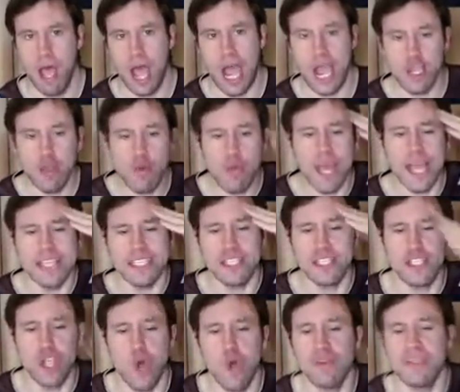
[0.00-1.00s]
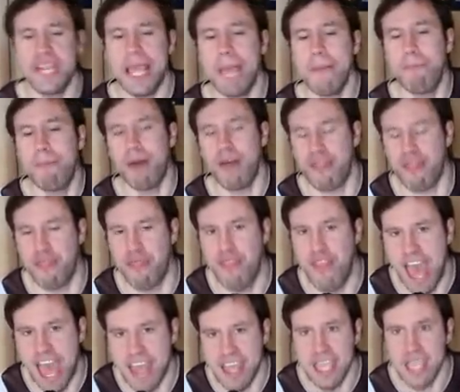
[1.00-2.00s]
Are you guys so damn
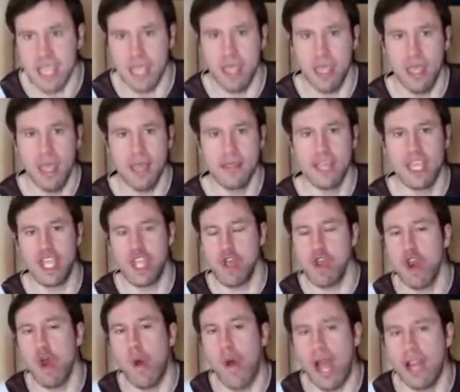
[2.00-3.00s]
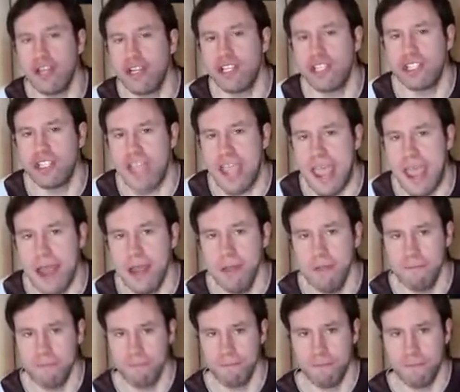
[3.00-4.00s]
pathetic that you don't understand?